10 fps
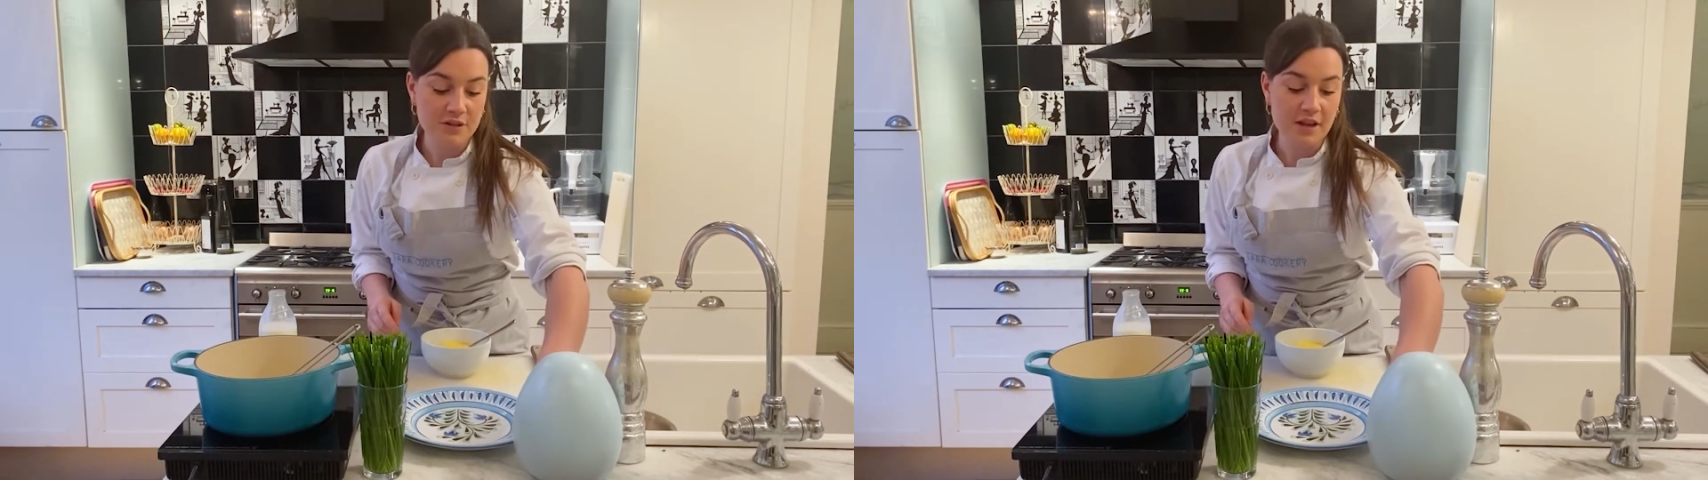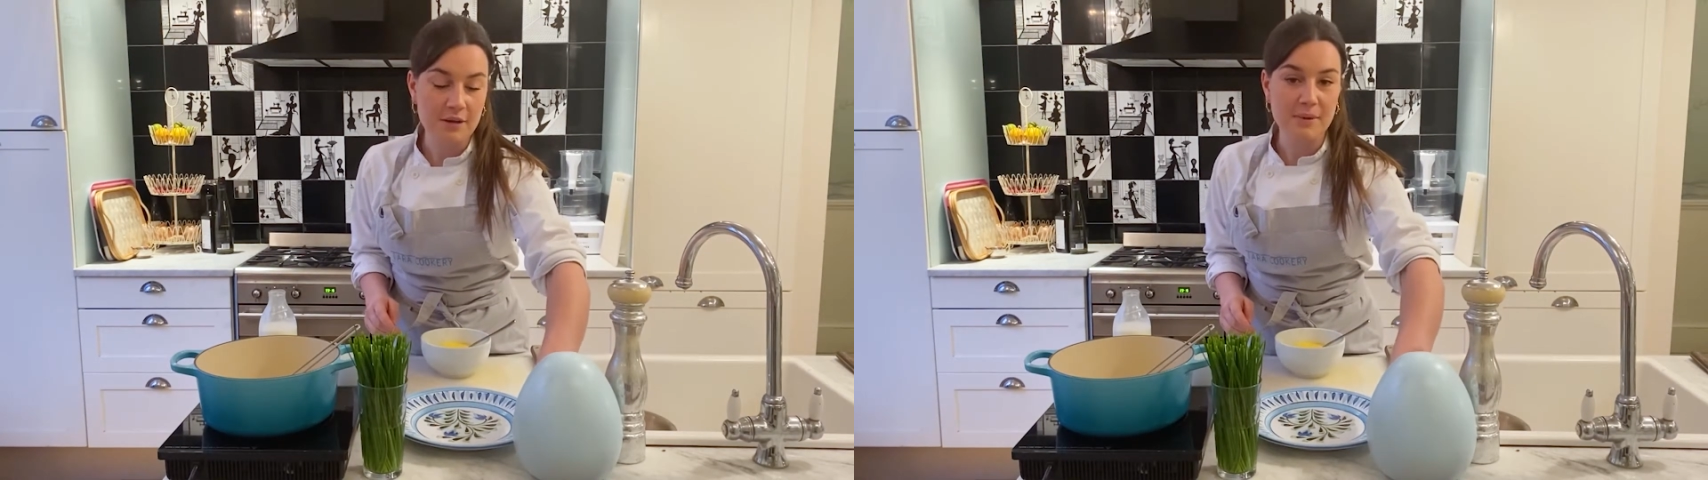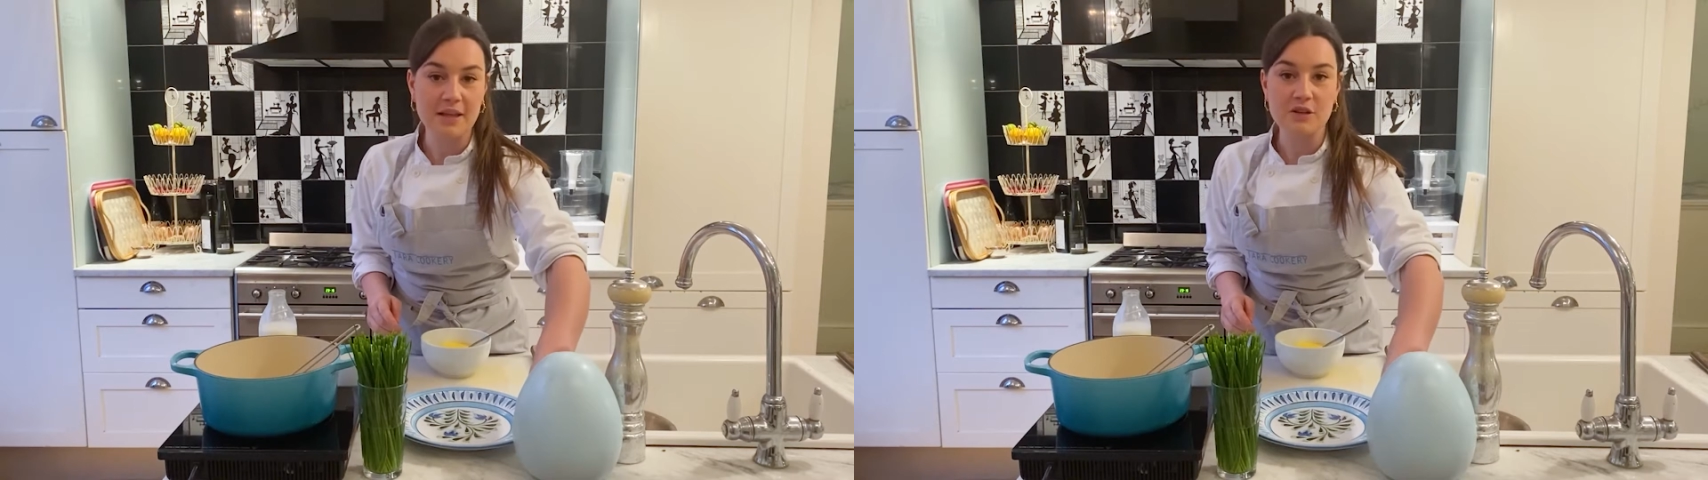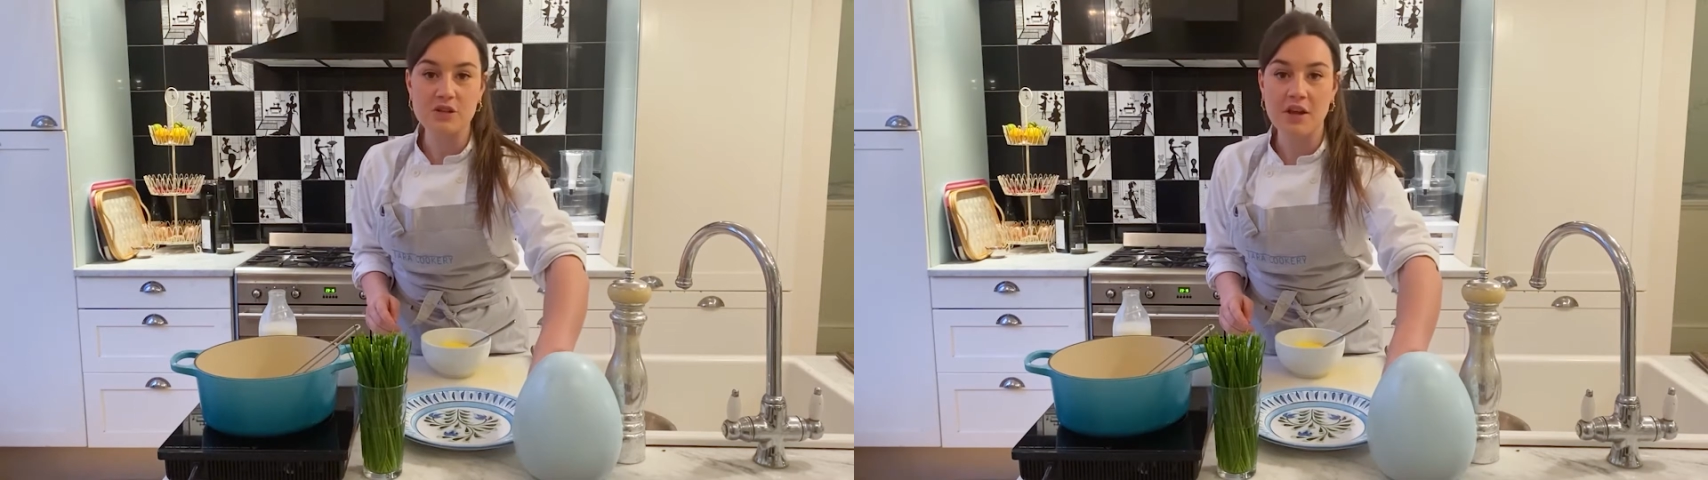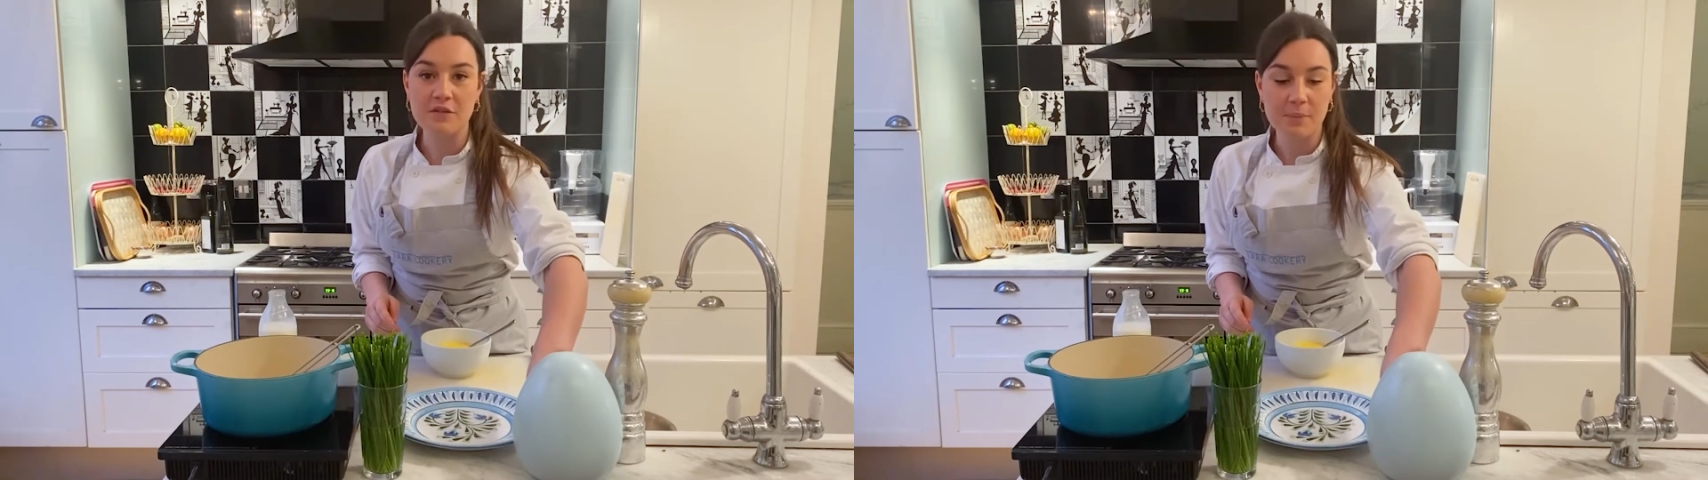I mean a
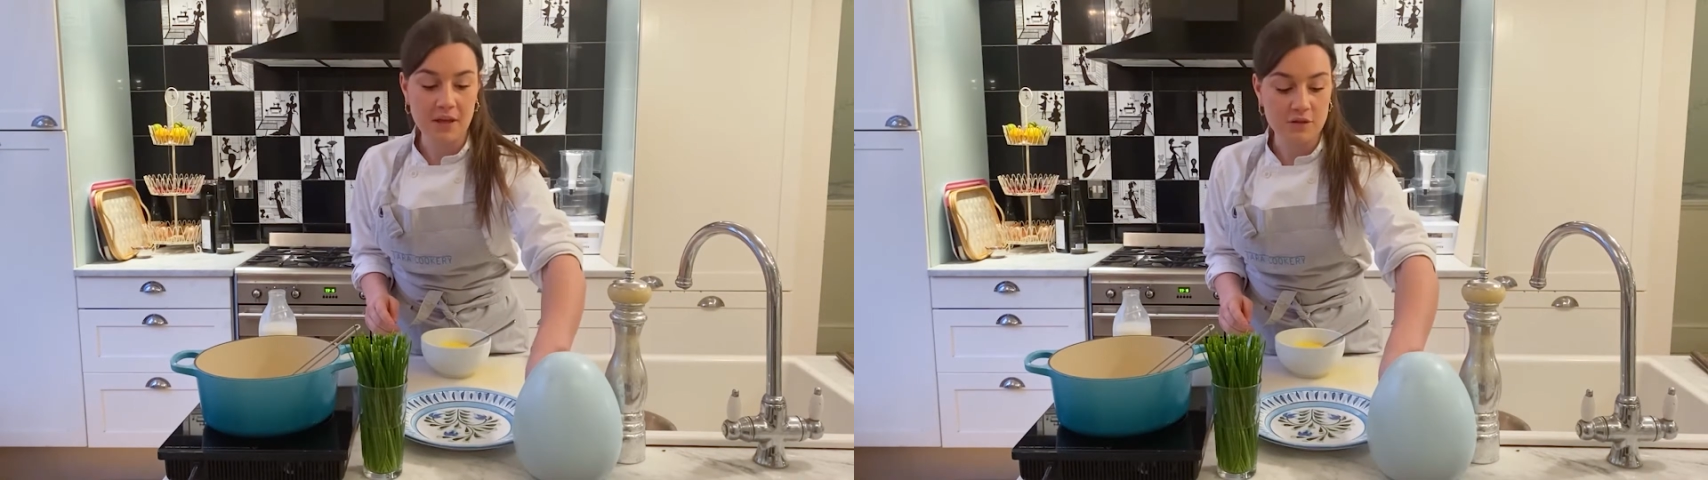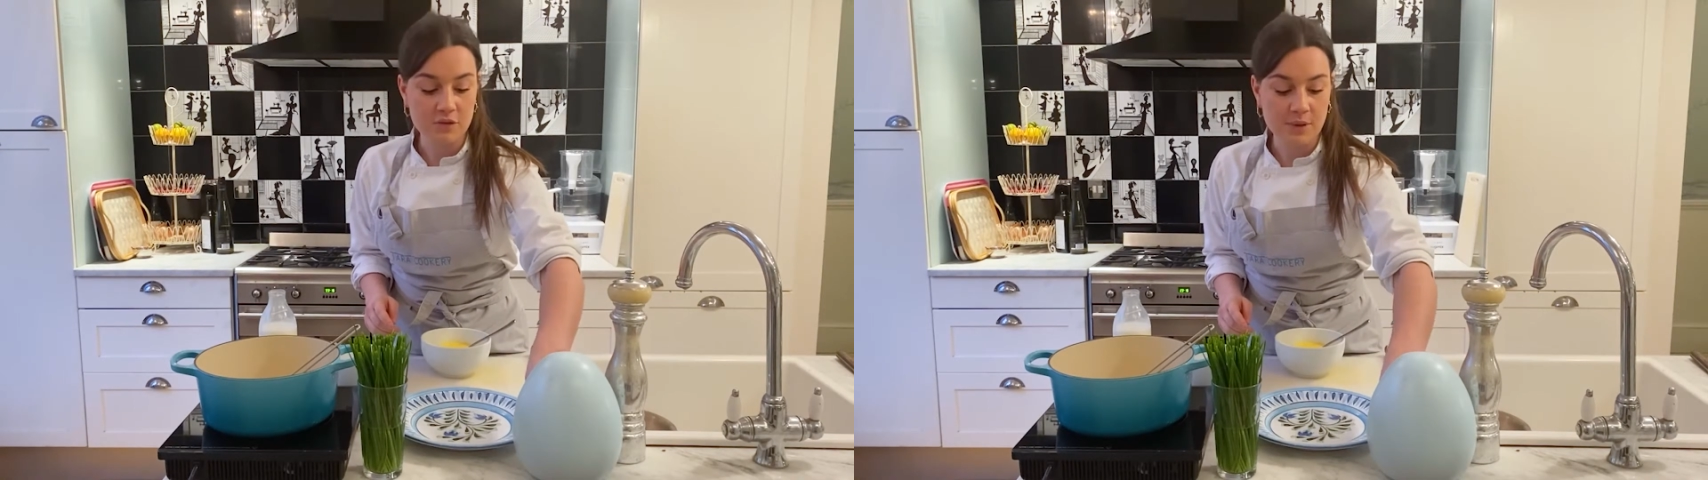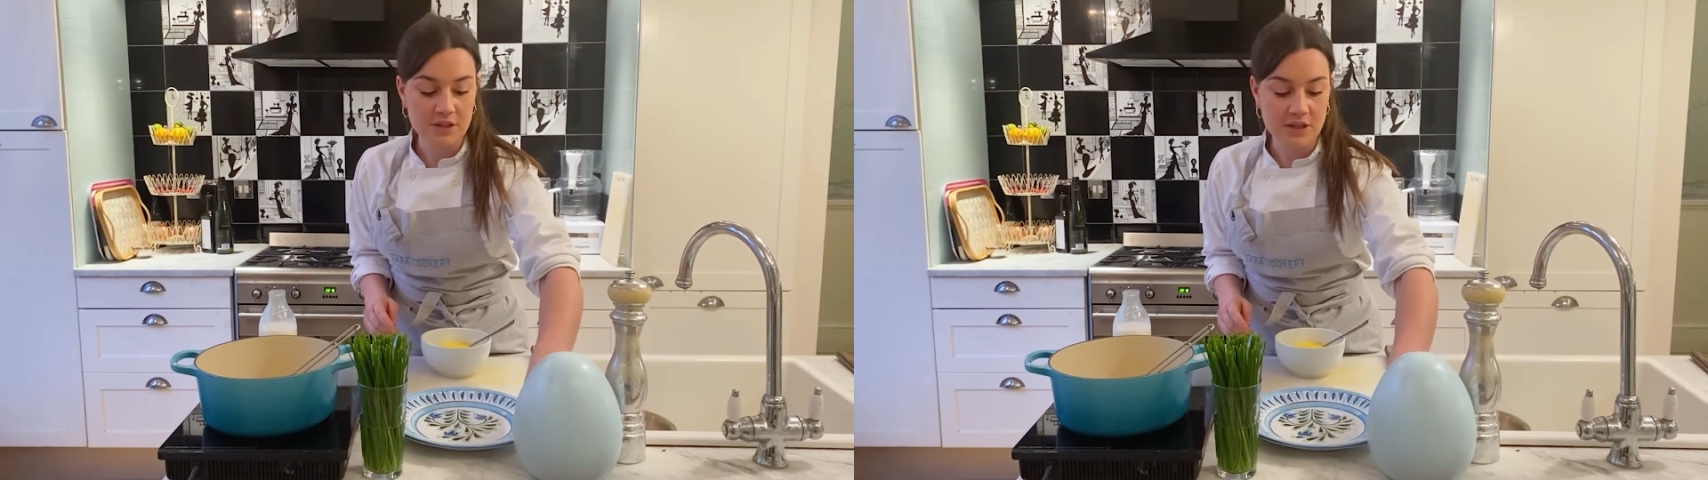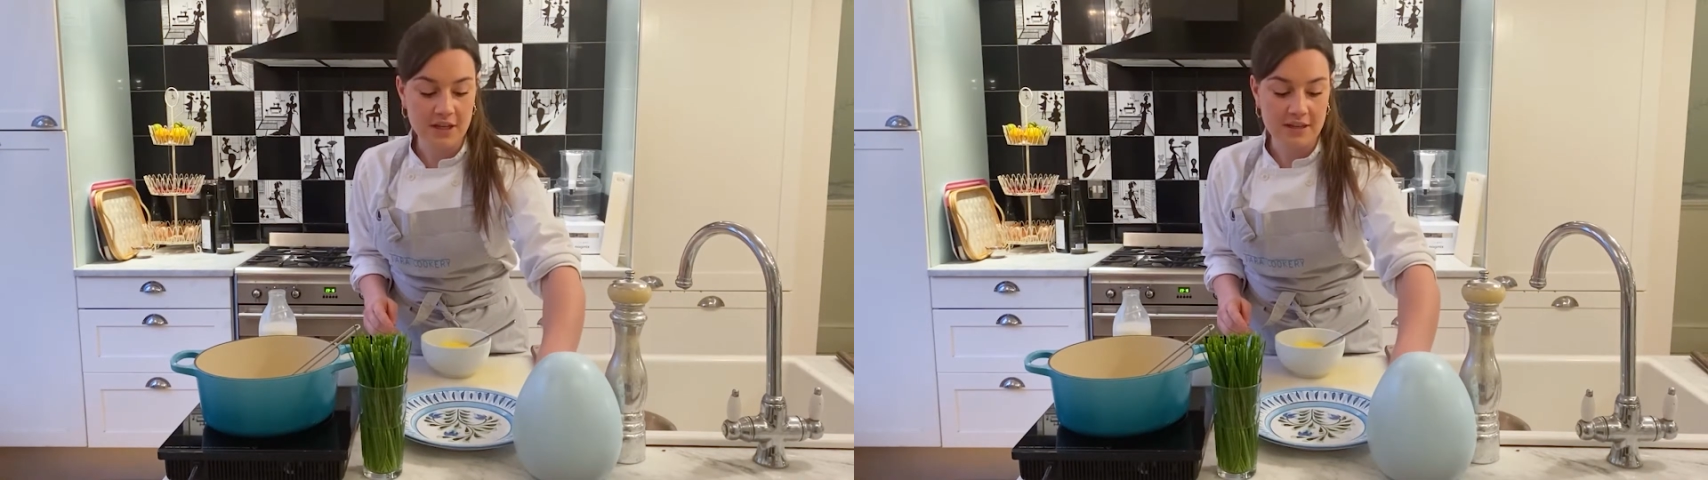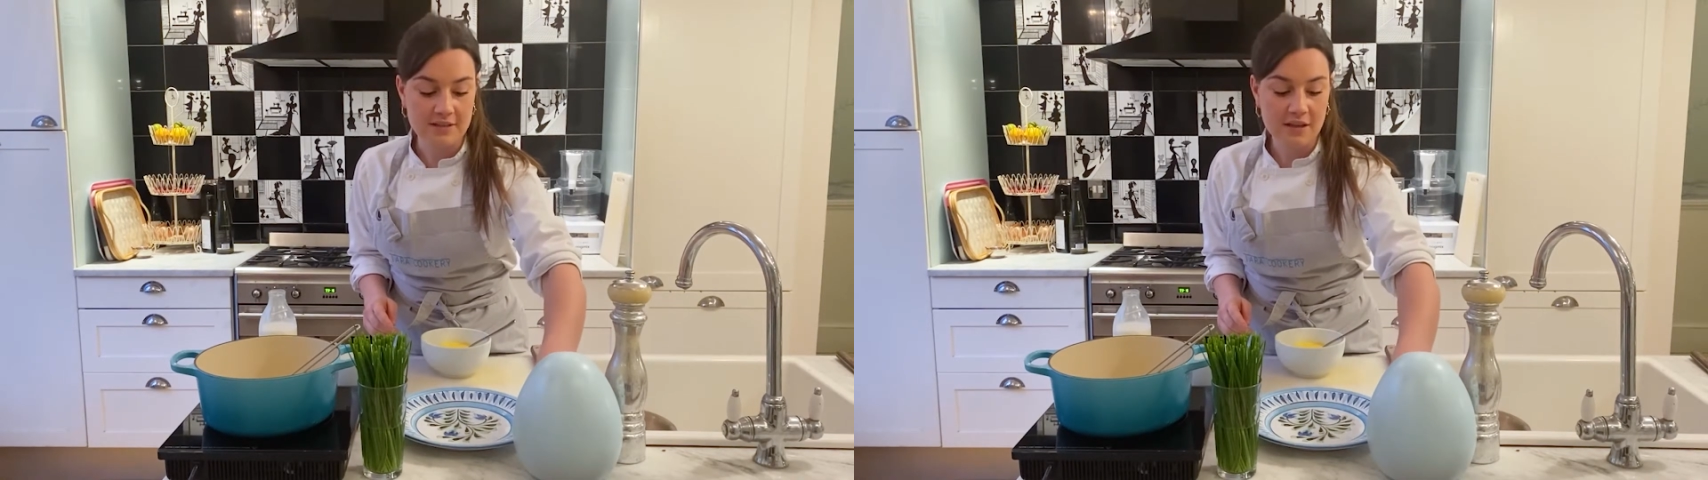chef's pinch, which
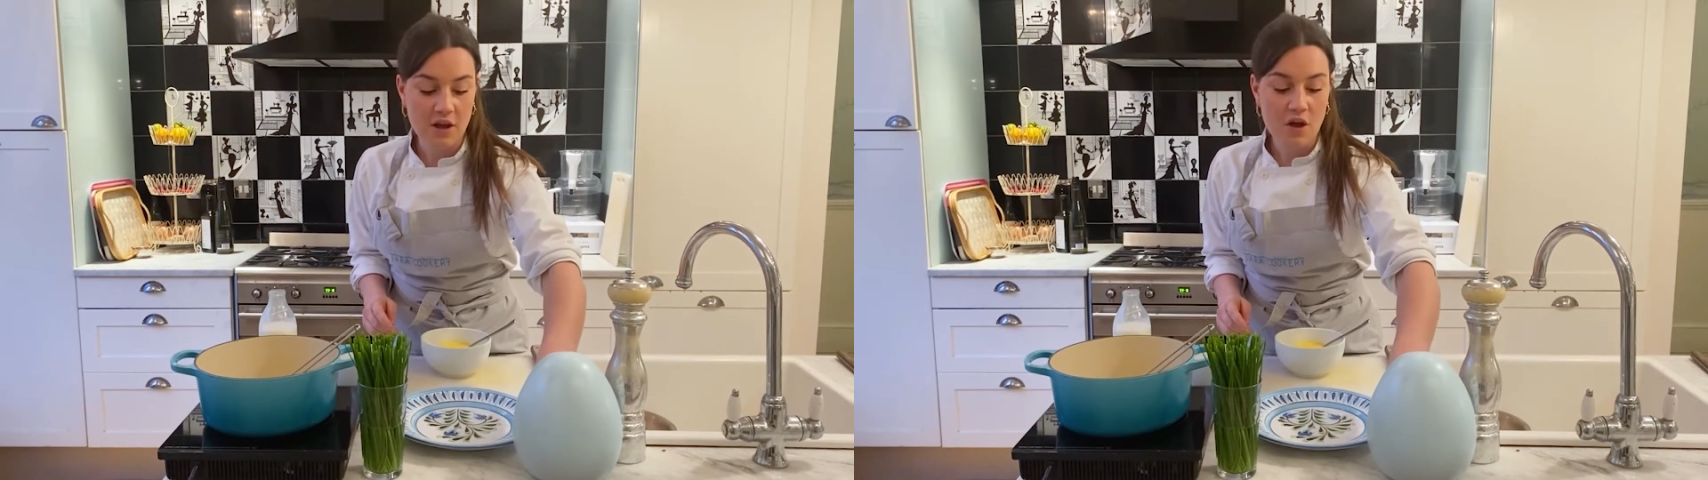is